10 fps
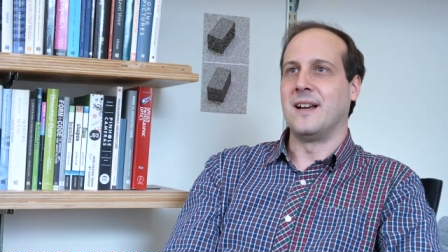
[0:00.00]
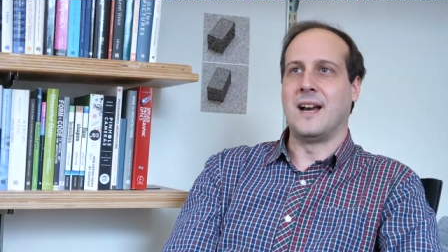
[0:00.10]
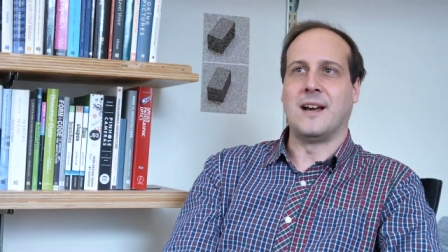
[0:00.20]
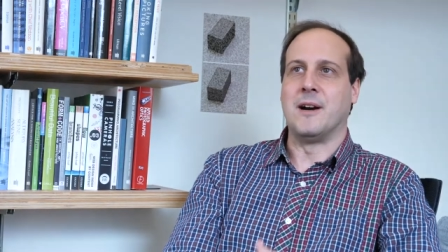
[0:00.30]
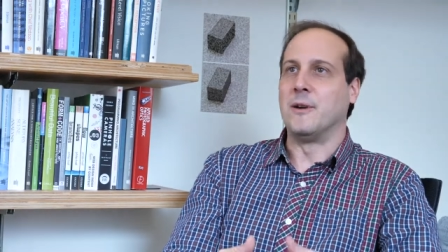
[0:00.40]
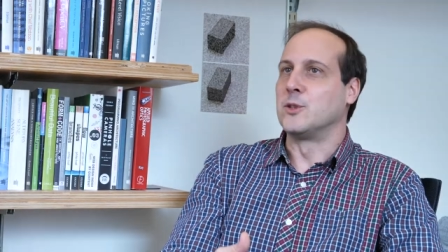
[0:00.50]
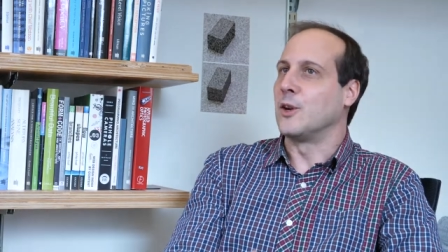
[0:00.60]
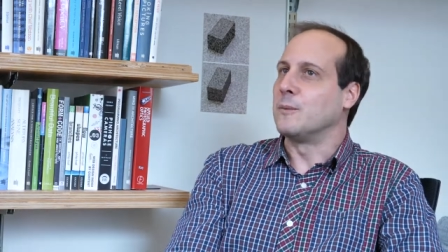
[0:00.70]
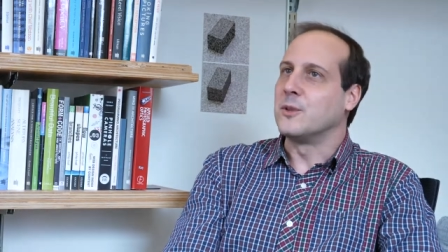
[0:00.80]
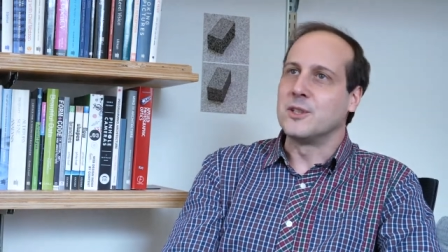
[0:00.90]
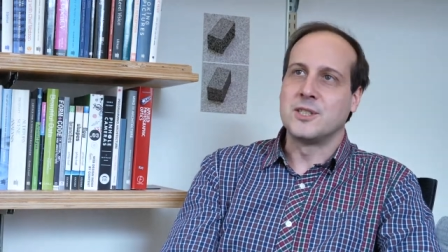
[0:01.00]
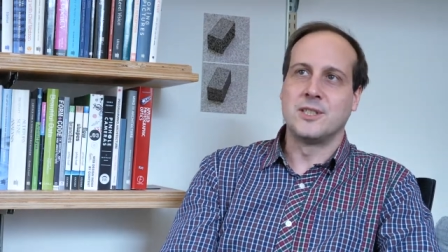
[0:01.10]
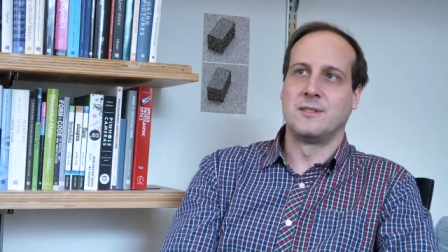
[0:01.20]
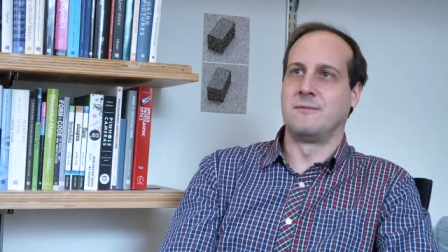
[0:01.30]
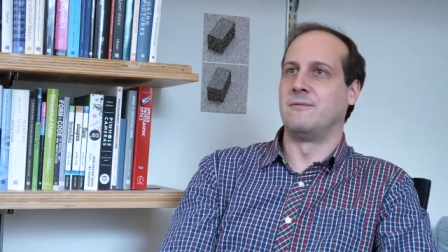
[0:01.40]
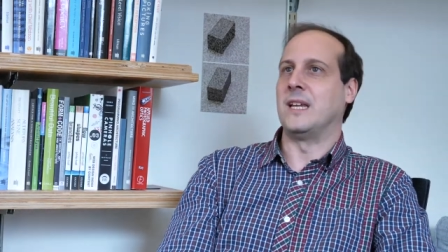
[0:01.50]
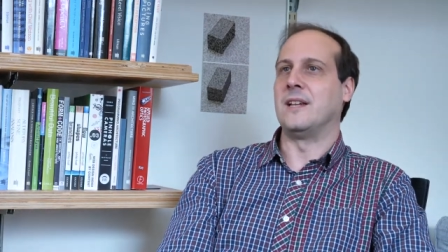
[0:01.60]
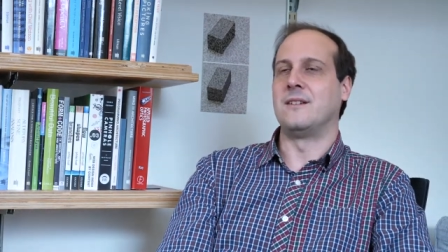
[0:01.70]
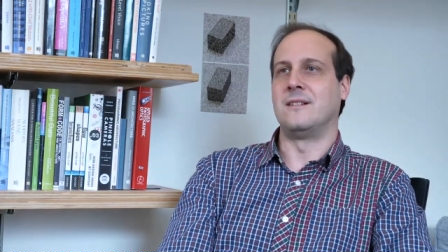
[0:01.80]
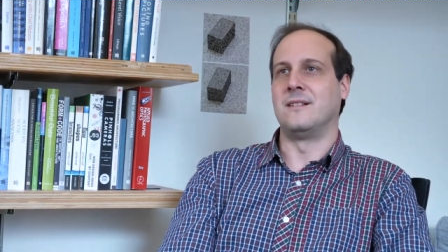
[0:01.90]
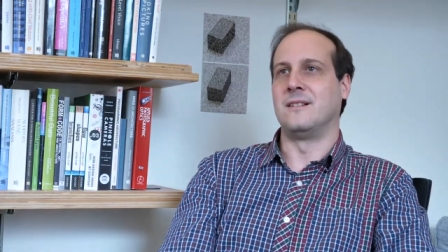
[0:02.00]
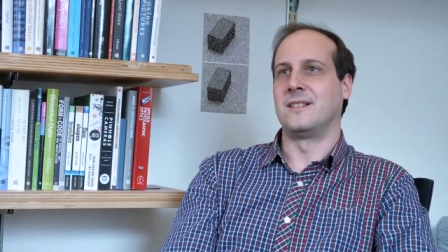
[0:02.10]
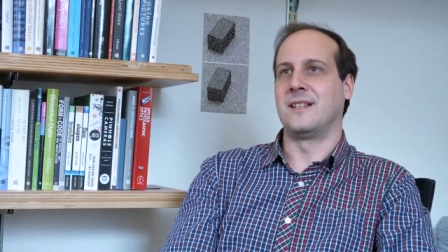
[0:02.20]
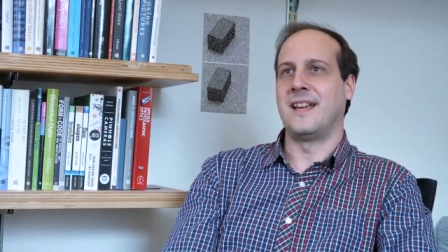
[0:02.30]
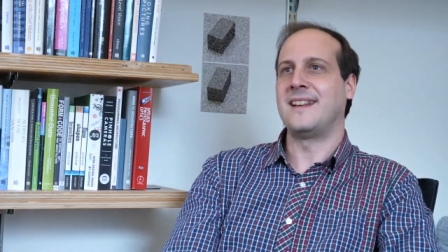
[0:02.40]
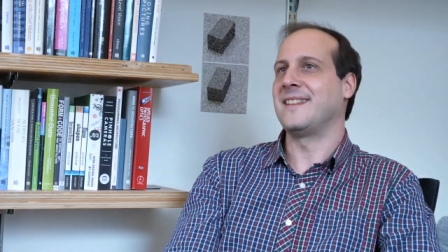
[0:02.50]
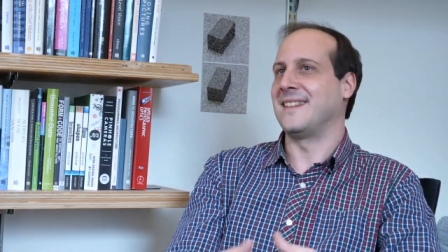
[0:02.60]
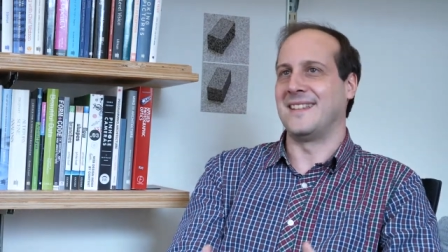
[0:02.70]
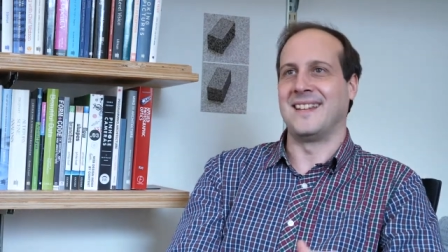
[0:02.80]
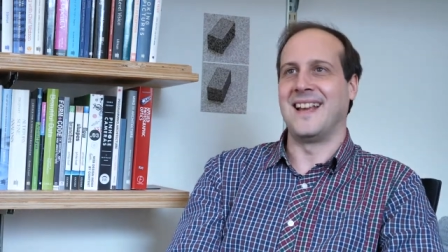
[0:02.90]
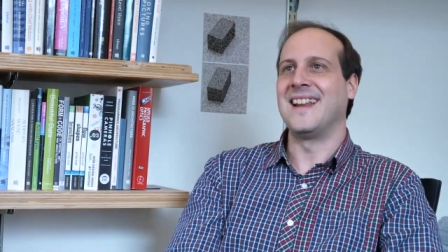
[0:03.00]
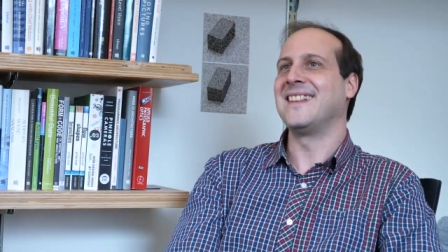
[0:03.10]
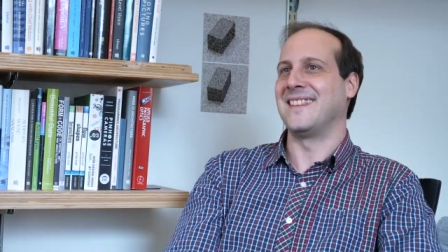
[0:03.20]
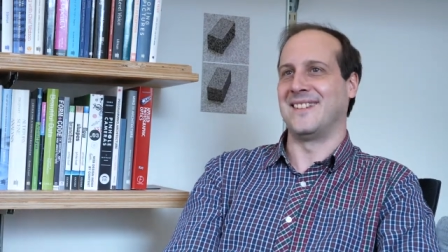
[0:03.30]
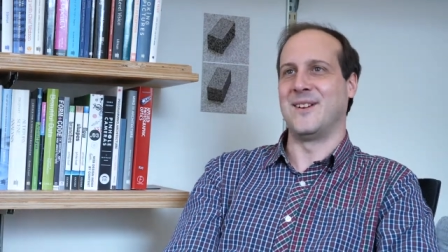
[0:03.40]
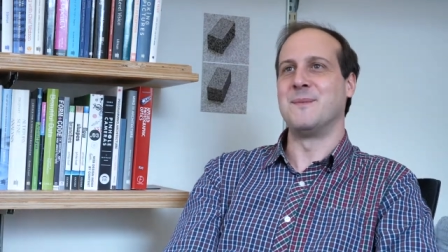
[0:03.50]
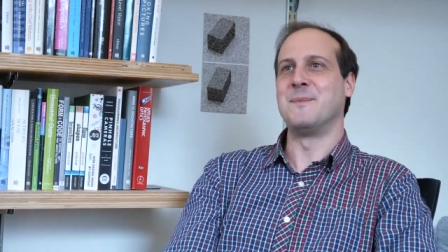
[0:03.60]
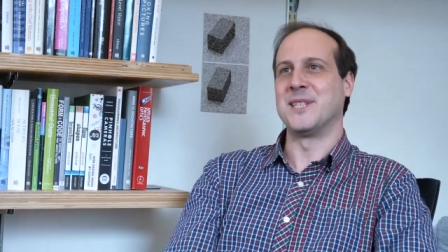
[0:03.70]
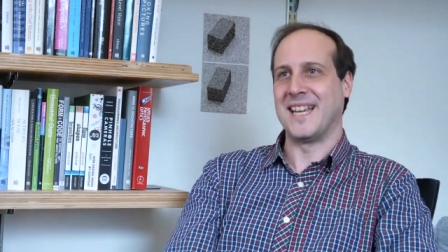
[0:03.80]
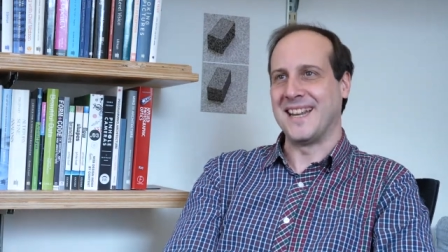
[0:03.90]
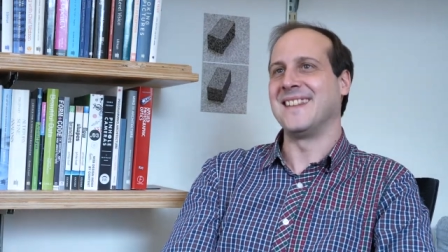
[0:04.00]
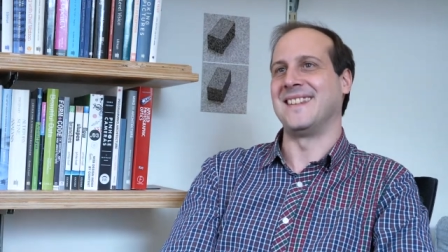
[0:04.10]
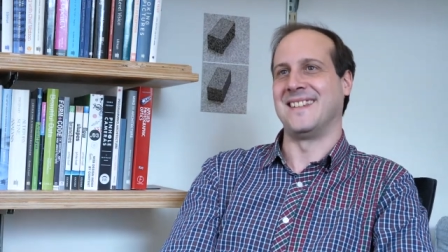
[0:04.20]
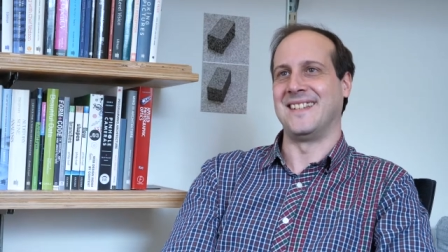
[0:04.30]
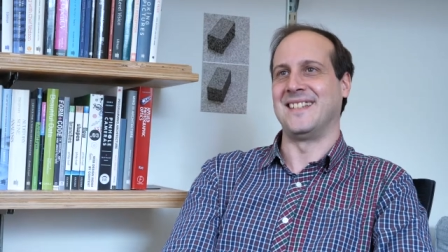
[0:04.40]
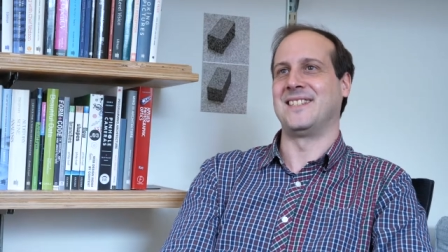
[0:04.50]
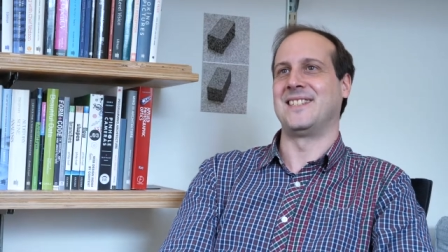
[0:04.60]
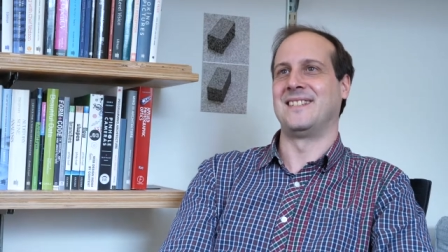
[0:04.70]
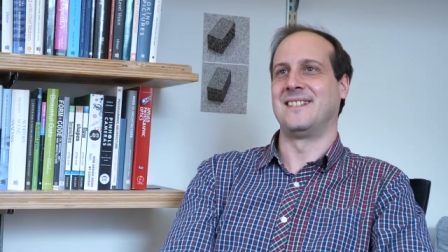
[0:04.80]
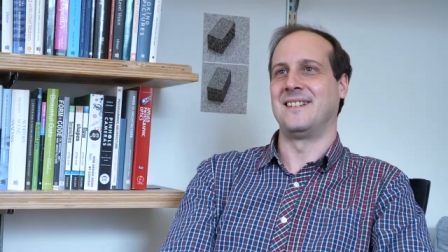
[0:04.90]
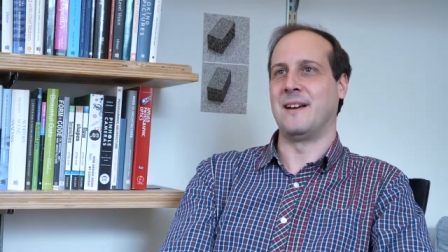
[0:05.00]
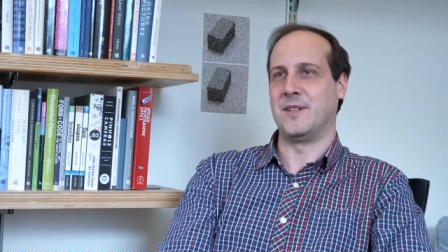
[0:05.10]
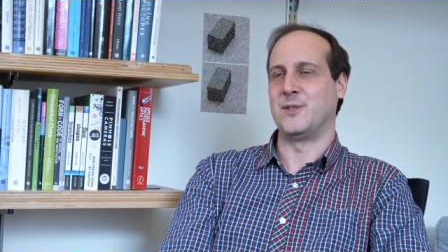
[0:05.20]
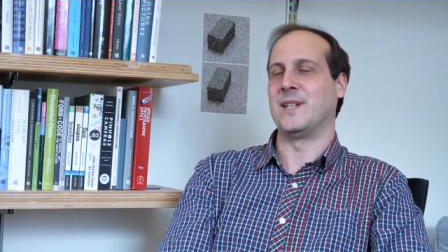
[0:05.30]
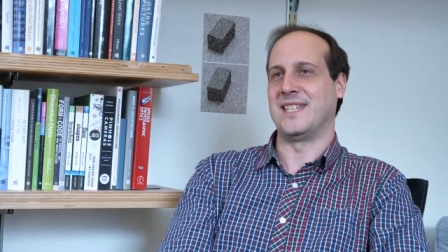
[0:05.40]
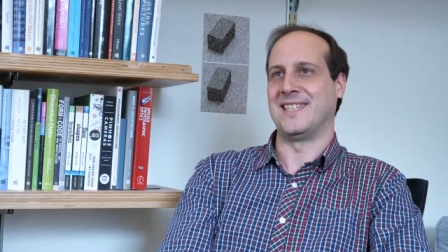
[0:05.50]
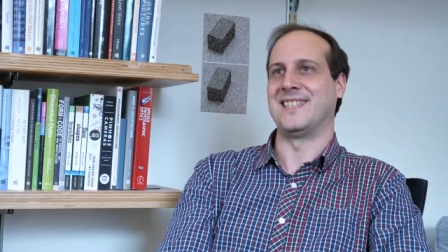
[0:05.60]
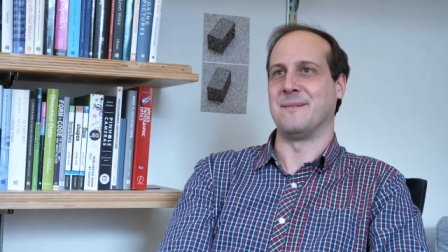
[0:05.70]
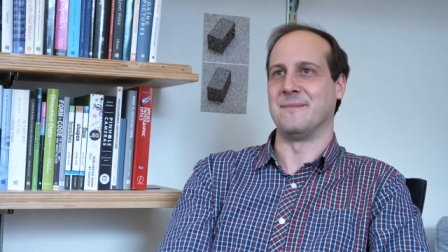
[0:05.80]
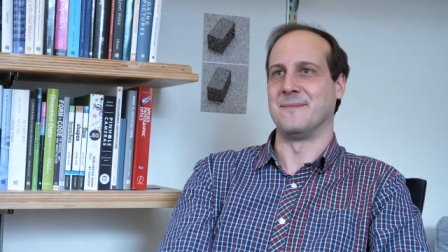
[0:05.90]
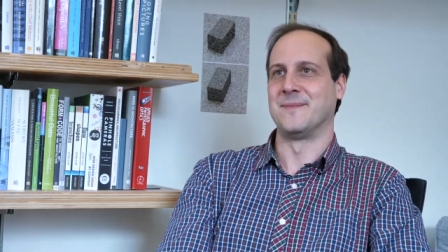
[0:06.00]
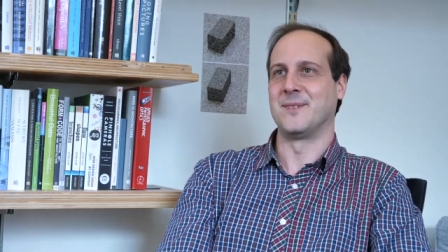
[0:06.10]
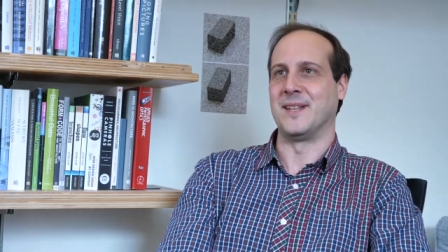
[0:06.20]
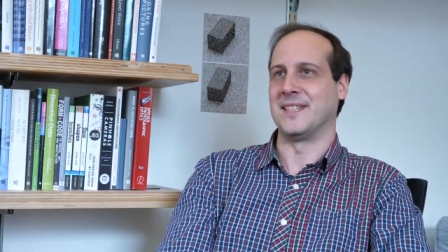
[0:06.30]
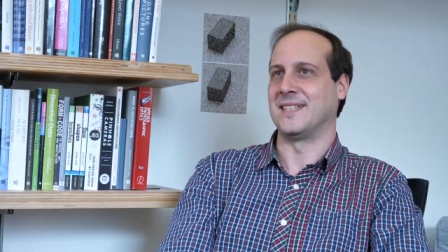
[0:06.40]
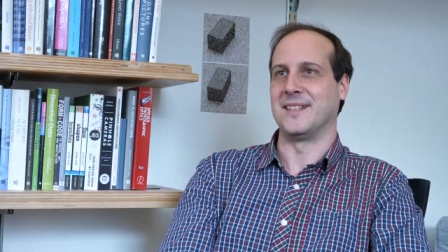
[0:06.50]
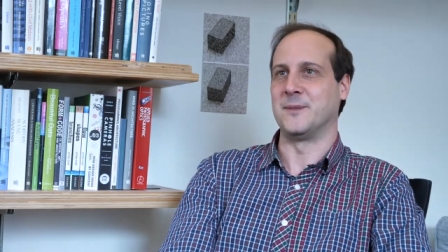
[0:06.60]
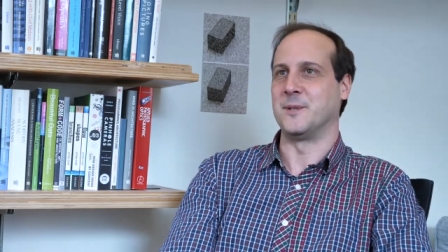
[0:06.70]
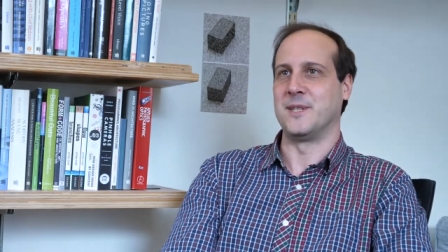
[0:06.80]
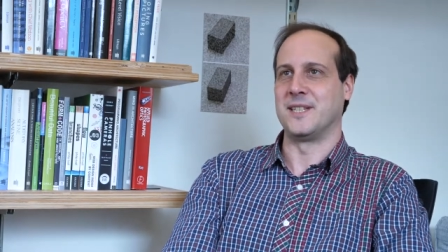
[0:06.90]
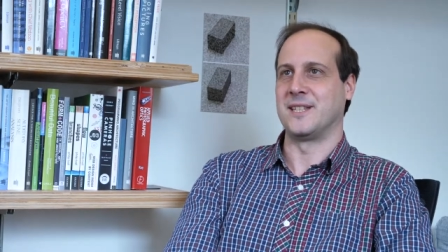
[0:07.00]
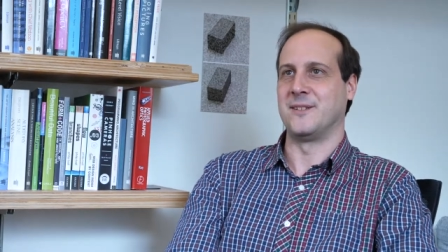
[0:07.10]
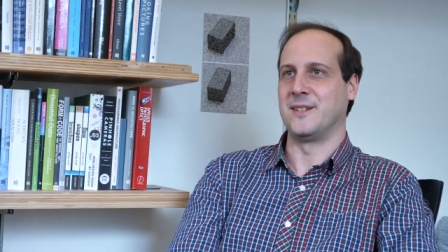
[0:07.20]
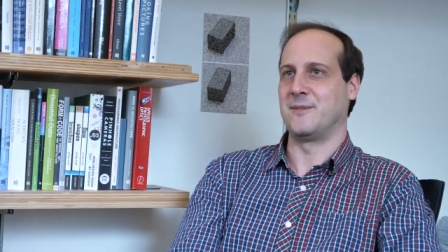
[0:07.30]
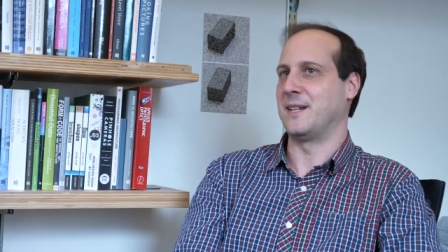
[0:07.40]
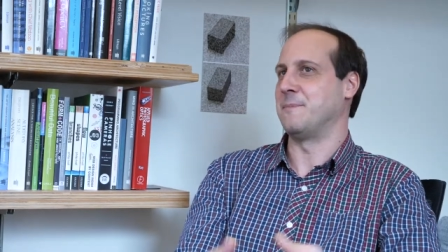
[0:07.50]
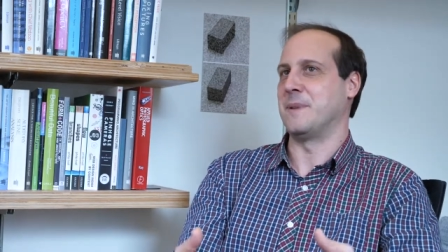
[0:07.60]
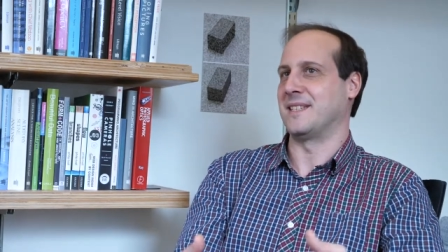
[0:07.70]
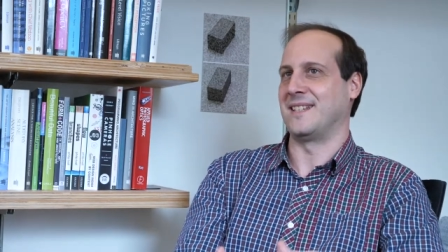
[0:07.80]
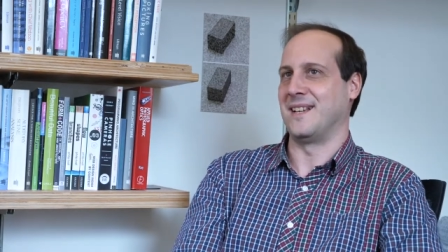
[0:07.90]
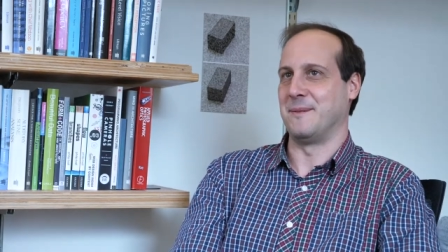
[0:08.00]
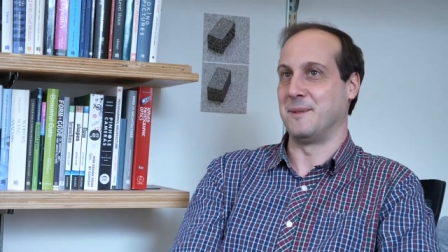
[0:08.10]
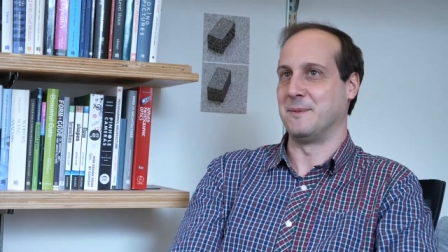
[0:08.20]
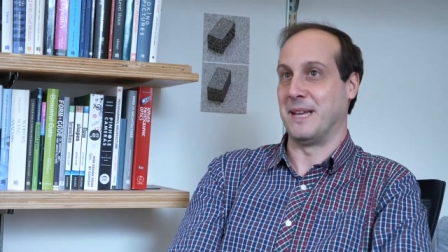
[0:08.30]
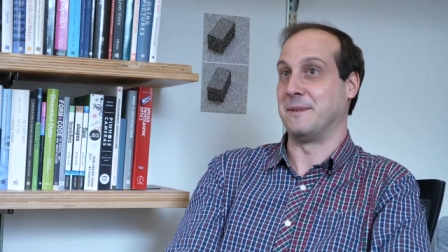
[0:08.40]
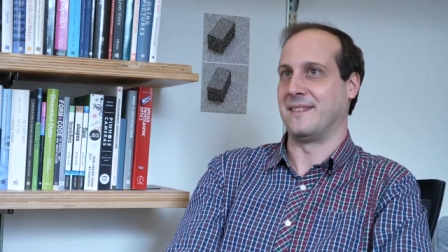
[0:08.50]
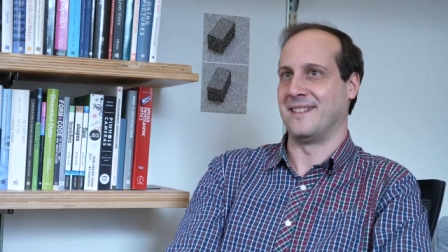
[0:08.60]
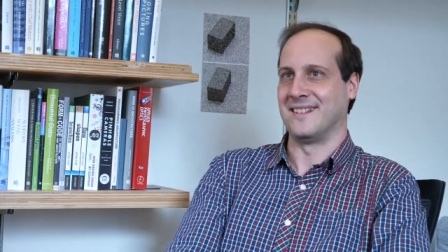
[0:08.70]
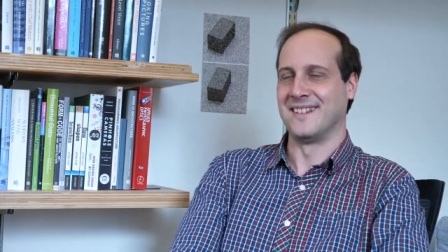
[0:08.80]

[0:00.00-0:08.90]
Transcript: Uh, autonomous vehicles, anything, anything, almost anything needs a visual system to understand the world. So it really impacts every, everything.